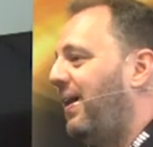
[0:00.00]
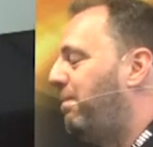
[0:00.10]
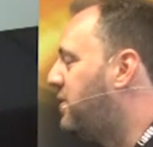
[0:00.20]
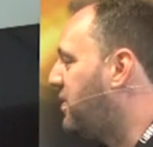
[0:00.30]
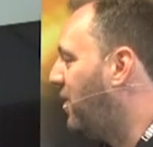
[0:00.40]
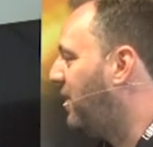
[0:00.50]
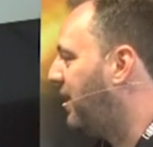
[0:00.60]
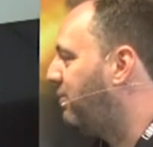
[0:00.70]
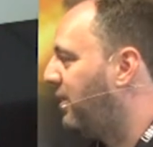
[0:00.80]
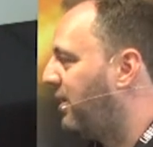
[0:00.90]
certainly
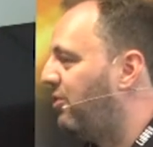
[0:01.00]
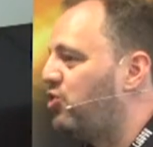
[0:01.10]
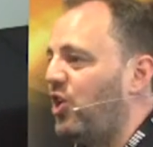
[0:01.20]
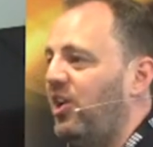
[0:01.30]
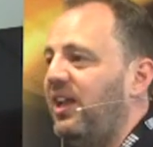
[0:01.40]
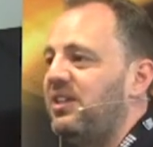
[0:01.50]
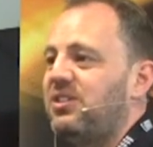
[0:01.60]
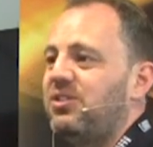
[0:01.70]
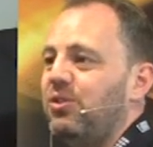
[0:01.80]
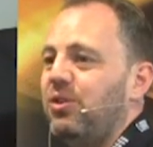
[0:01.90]
for kind of
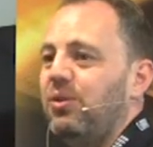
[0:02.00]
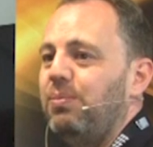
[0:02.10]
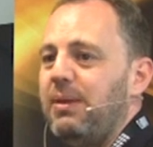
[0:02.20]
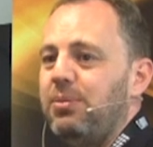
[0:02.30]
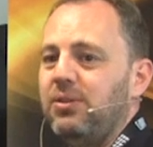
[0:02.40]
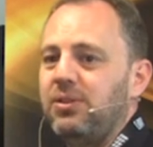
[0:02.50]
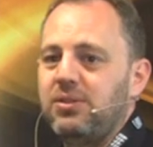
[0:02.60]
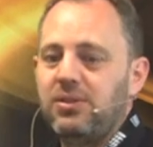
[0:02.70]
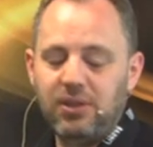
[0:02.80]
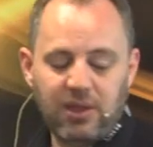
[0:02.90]
journalists or people just
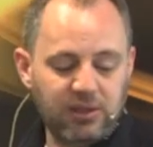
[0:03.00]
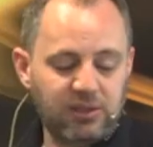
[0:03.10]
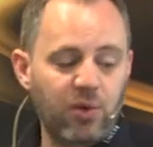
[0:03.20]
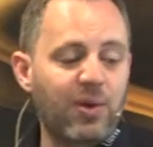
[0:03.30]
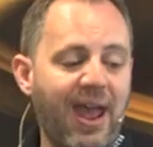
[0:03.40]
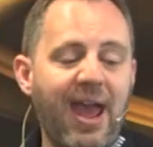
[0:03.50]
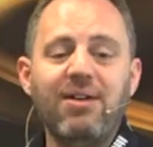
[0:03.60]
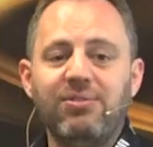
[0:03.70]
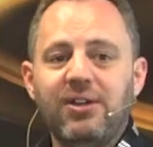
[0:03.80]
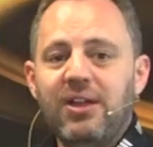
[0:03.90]
that don't
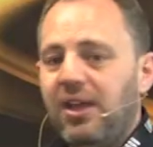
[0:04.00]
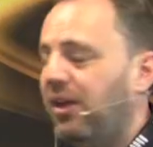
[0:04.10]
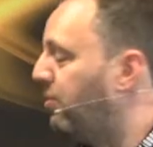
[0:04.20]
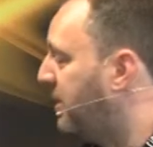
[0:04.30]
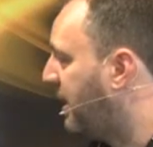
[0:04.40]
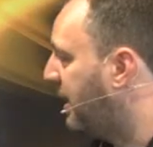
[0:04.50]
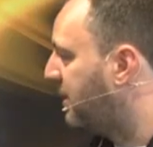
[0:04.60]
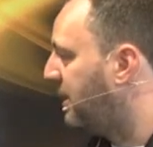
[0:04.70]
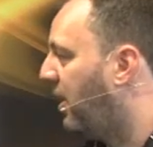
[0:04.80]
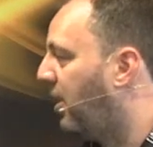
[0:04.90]
have
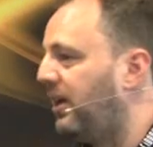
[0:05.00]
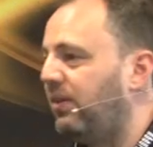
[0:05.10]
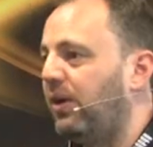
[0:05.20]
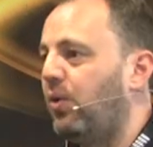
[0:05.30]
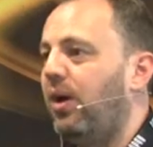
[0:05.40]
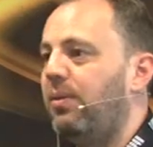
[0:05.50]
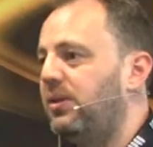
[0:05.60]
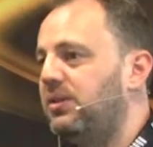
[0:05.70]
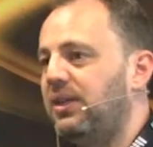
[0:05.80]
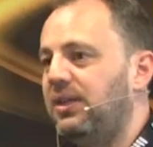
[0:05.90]
ridiculously high
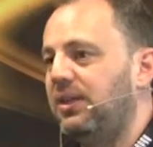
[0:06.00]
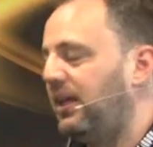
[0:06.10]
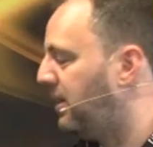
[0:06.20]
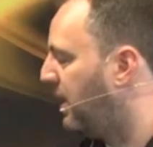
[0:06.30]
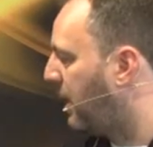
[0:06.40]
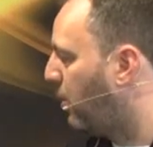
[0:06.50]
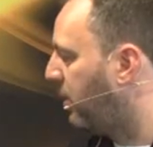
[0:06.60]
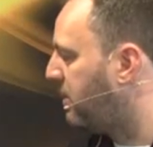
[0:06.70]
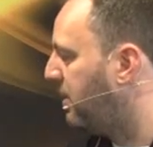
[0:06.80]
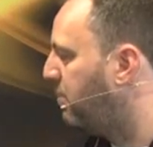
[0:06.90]
requirements in their
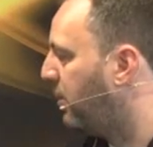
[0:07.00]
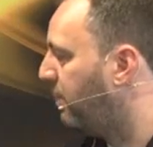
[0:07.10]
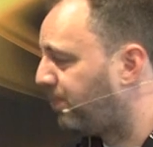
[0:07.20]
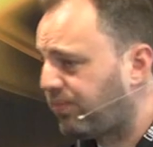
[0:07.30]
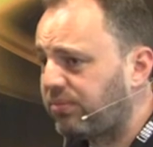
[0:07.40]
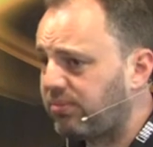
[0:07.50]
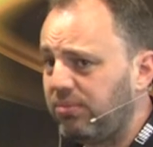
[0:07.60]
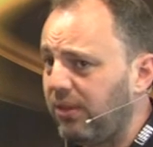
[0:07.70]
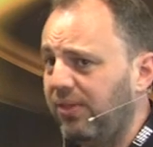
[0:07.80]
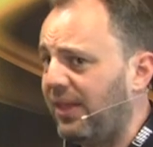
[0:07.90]
quality input.
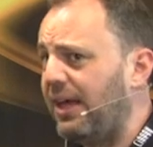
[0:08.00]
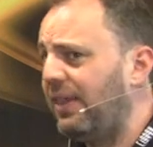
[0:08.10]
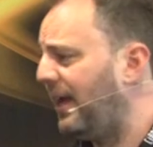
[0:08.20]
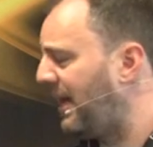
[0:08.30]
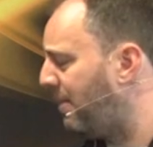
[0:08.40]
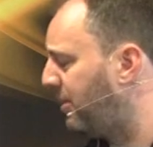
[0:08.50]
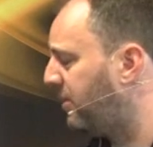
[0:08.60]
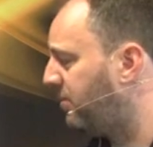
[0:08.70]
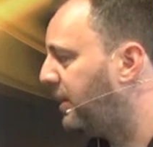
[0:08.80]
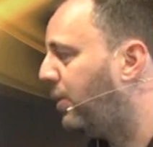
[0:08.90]
That camera
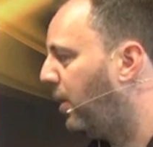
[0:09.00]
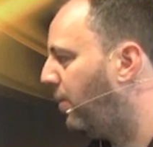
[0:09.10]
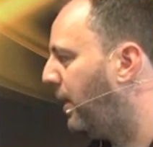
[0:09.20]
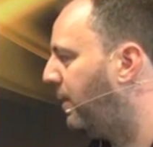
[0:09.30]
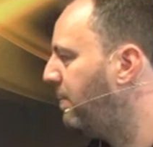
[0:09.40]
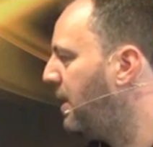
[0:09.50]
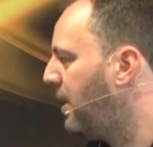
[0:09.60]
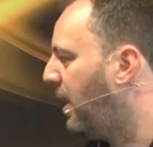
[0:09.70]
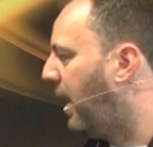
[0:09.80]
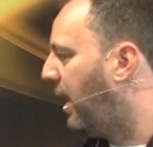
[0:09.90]
does really quite well.
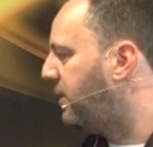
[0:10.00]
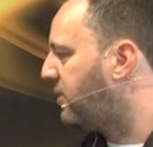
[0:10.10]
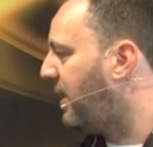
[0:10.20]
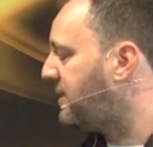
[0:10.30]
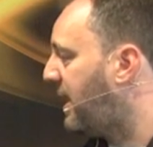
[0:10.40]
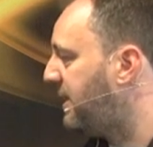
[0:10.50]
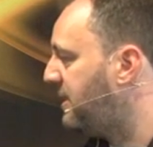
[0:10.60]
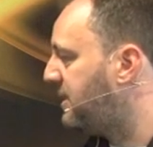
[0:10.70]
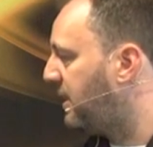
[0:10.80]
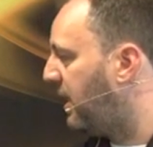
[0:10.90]
So that's added.
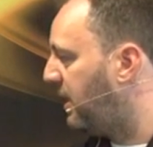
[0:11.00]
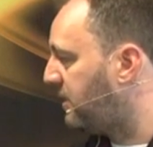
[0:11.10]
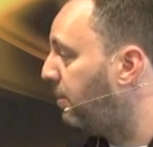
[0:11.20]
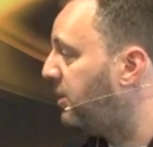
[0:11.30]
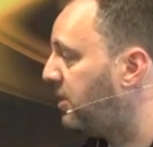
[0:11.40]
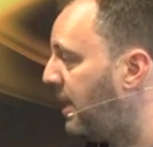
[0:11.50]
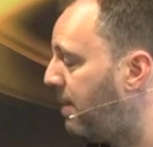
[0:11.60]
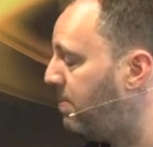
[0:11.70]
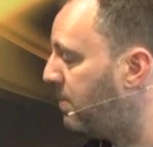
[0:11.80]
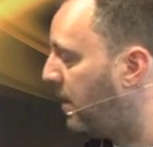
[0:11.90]

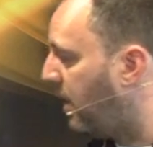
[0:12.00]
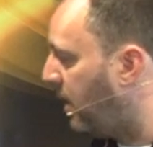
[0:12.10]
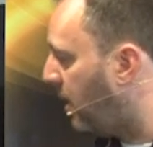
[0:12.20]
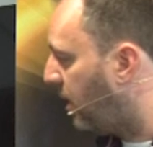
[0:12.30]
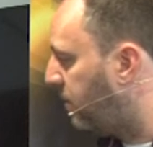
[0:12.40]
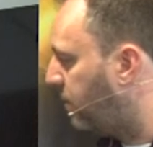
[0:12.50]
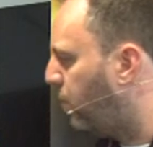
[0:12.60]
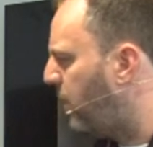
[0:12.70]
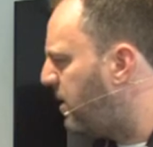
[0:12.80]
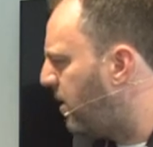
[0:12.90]
WDM,
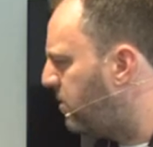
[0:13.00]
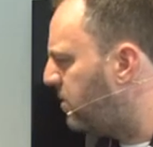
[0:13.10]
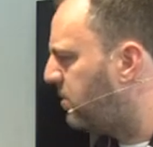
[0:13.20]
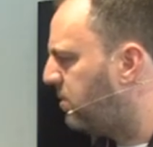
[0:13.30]
Windows